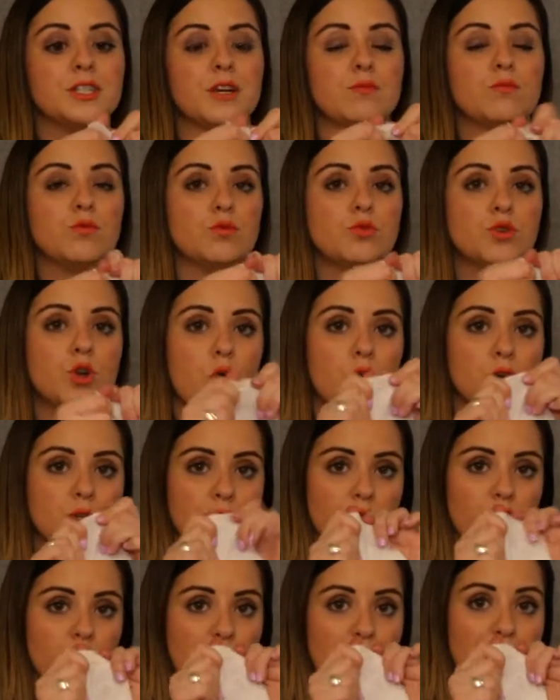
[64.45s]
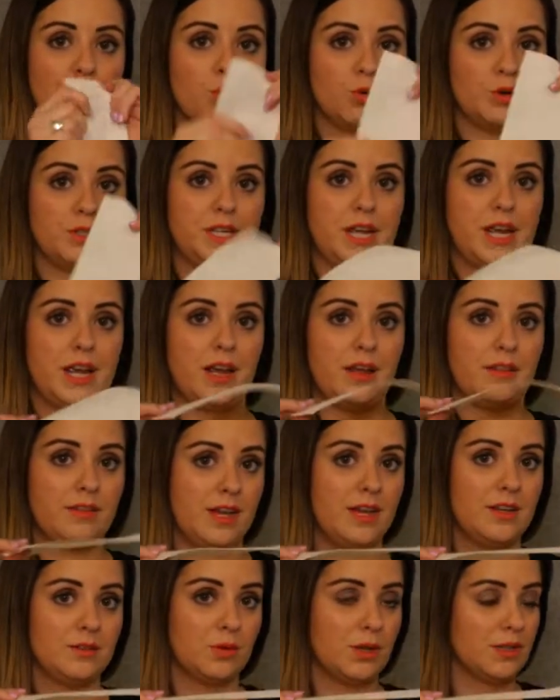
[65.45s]
They will not rip or tear,
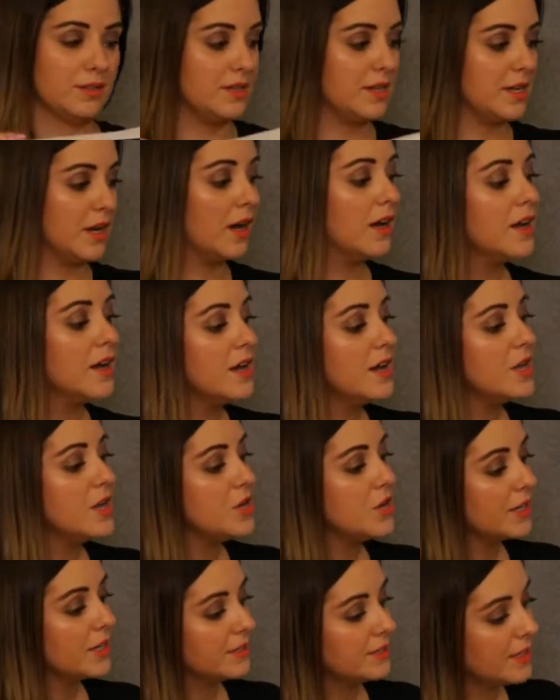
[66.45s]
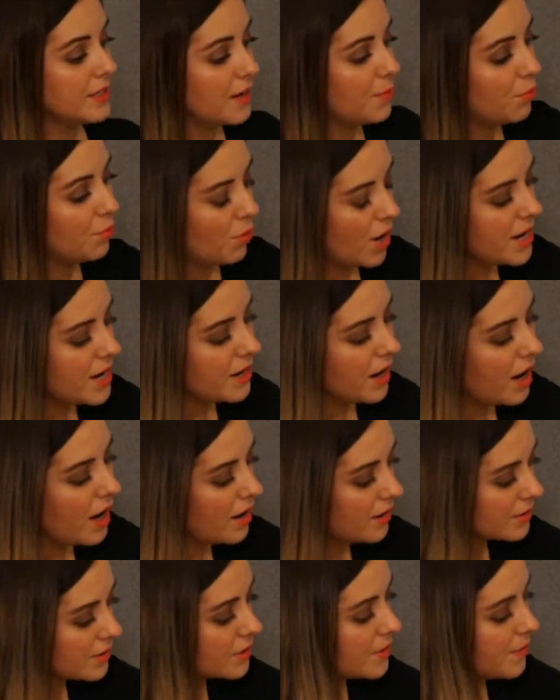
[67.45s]
these ones here. You can see
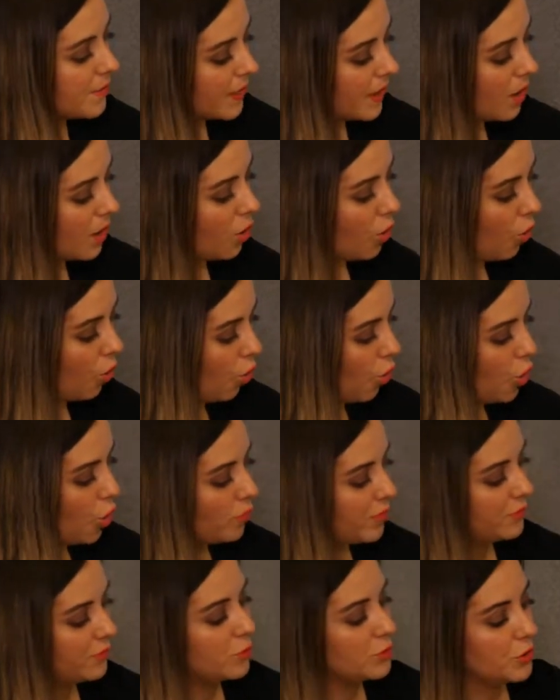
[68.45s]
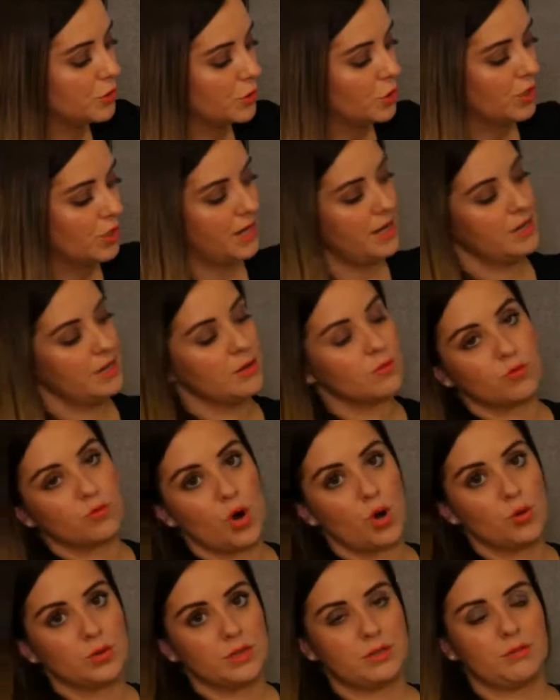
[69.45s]
pre-cut, or we've also got it in the
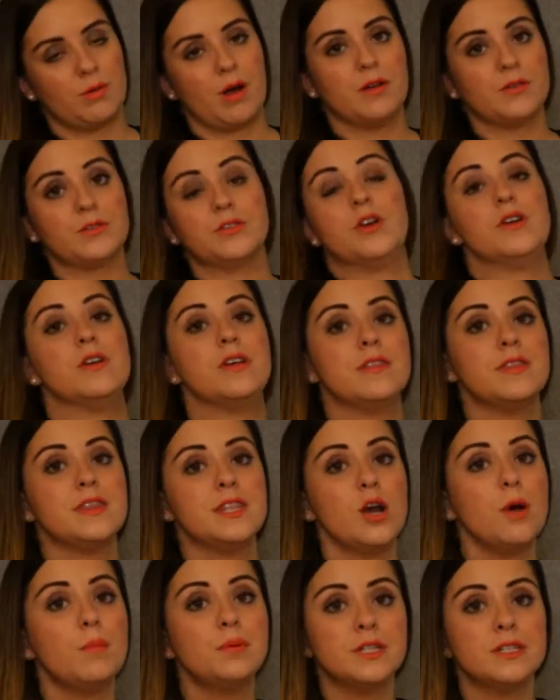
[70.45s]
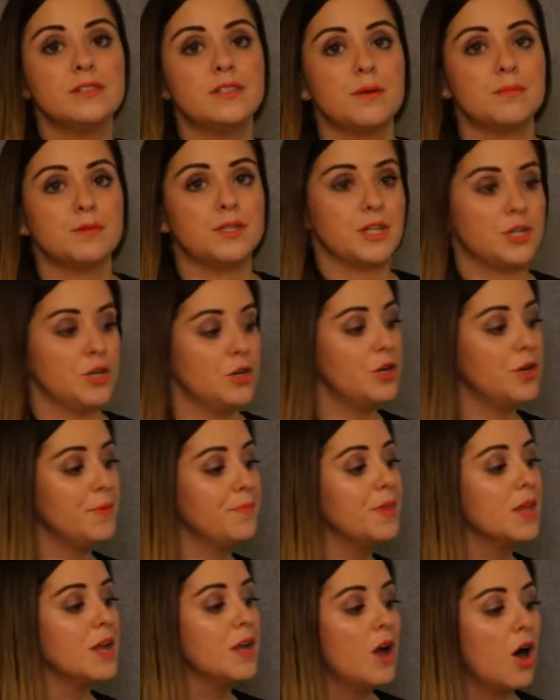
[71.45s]
roll as well. So the option's up to you.
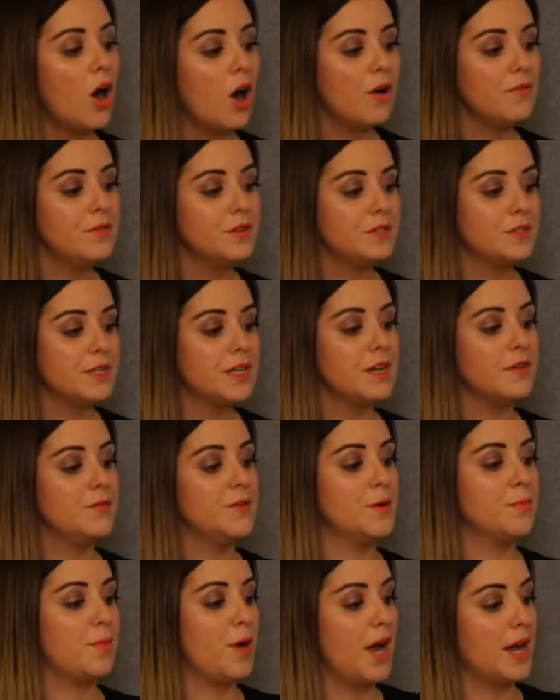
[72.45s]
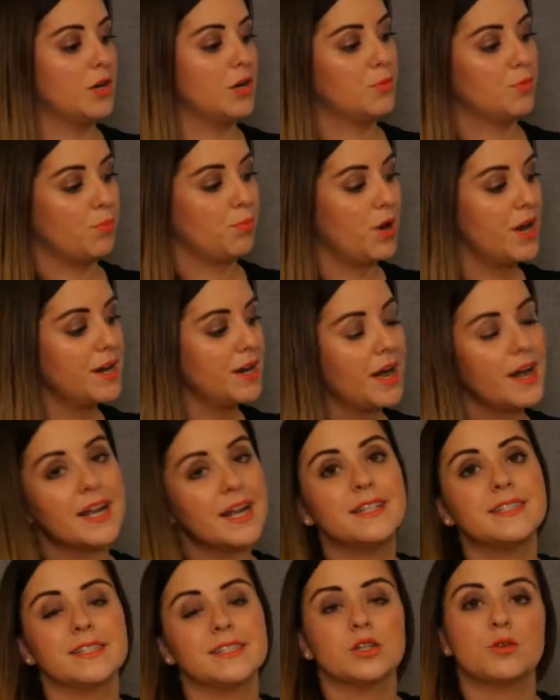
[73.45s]
Obviously, if you're buying pre-cut,
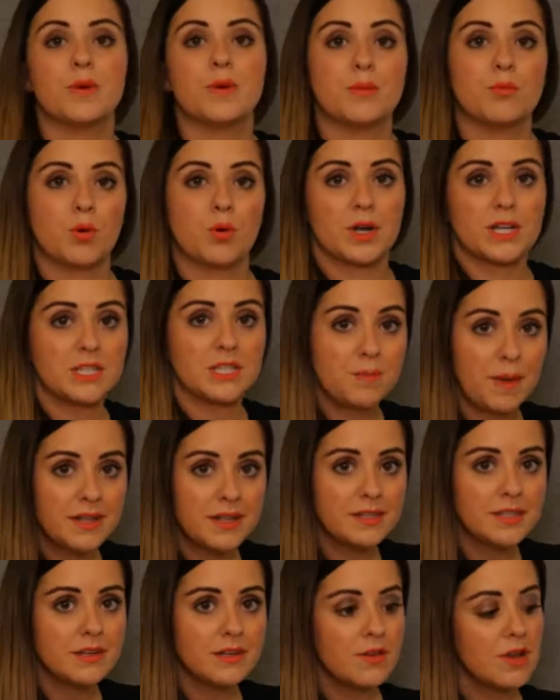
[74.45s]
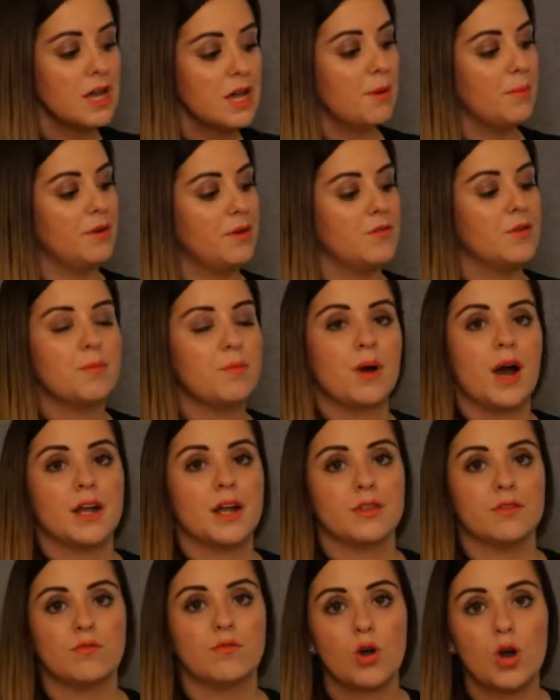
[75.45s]
it's a little bit more expensive, but if you're
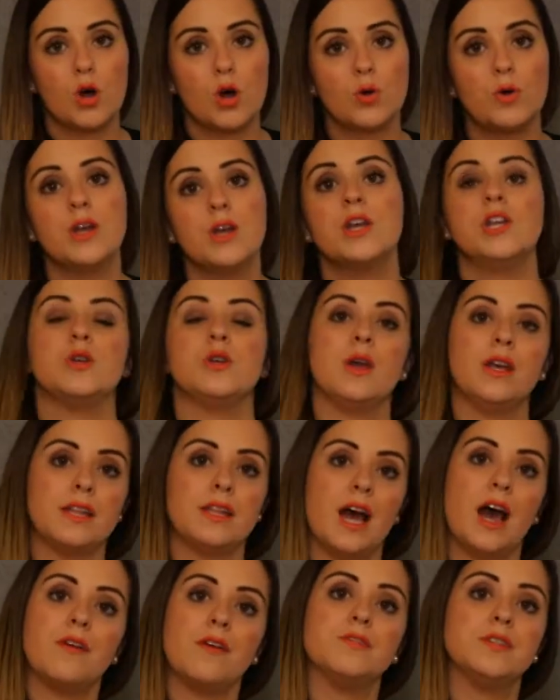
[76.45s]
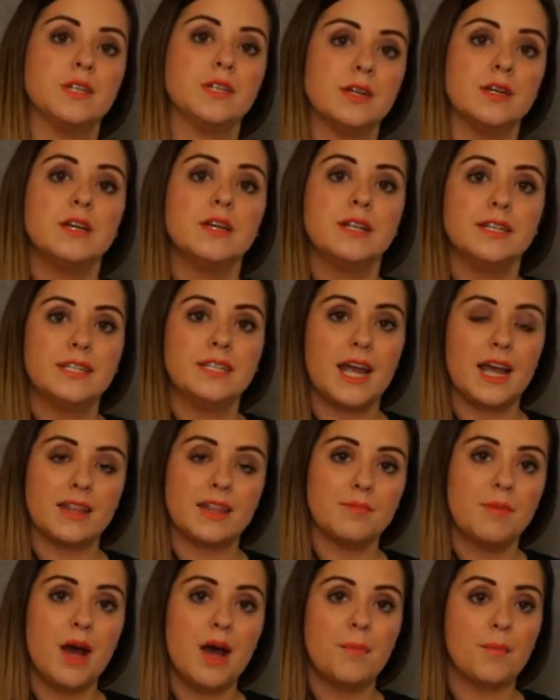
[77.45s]
buying the roll, you either have to tear
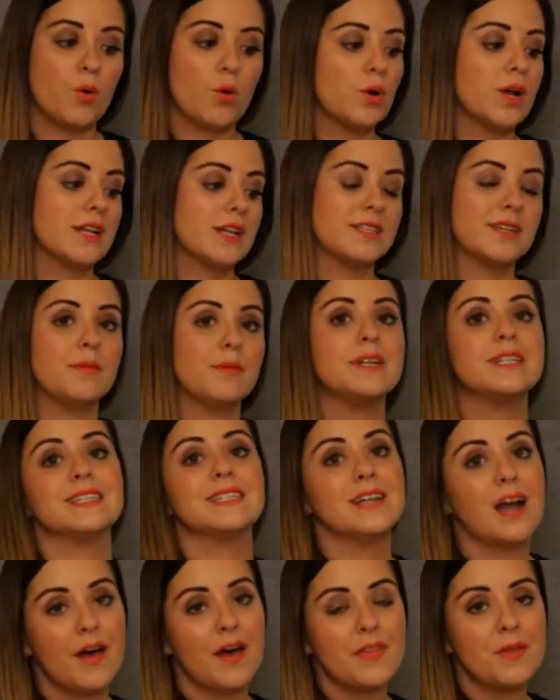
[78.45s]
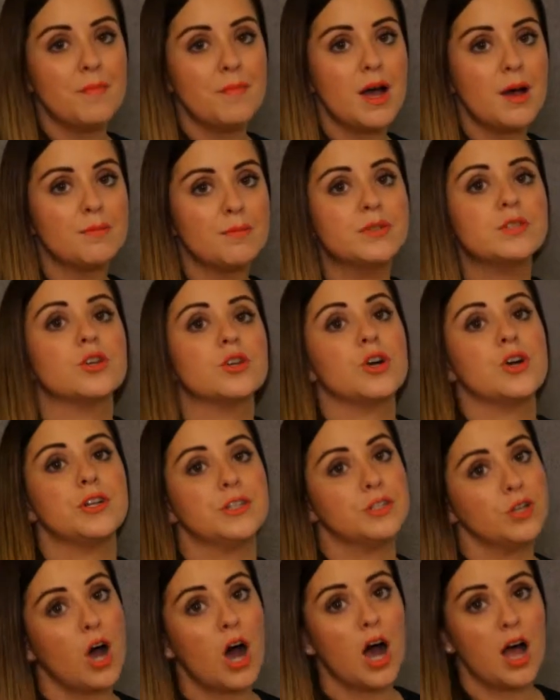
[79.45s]
them up or get someone to cut them up, so
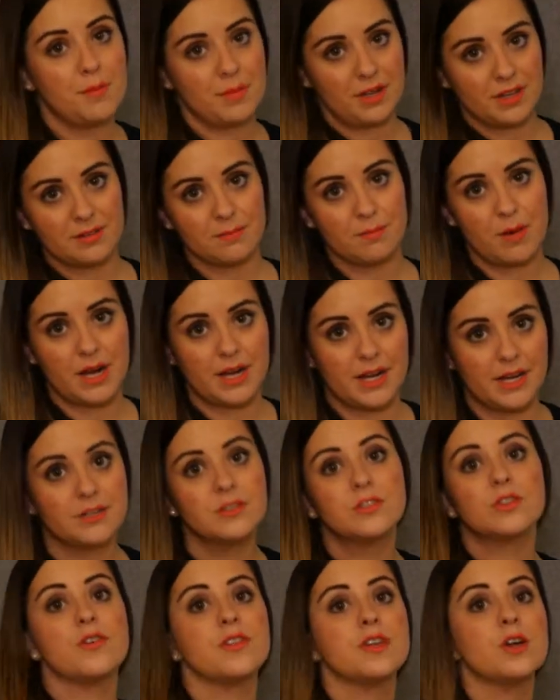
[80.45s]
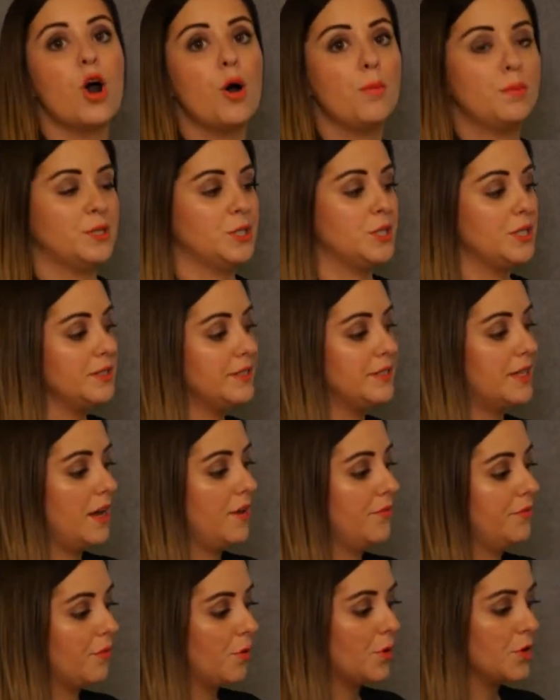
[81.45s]
time is money. So the option is
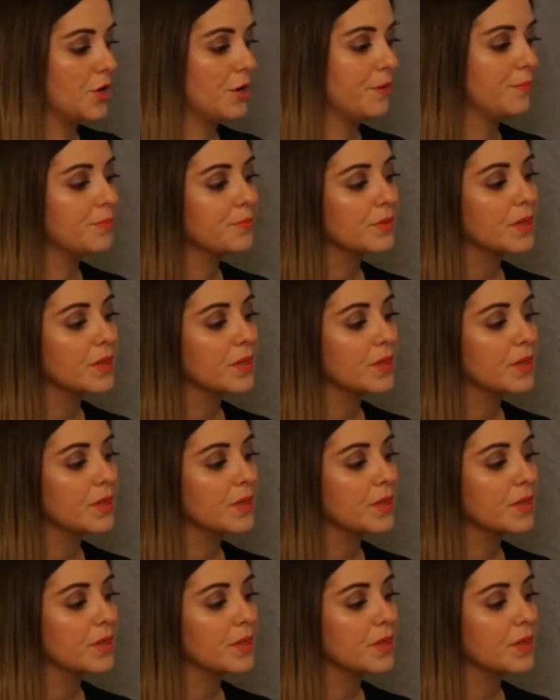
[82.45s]
there for you.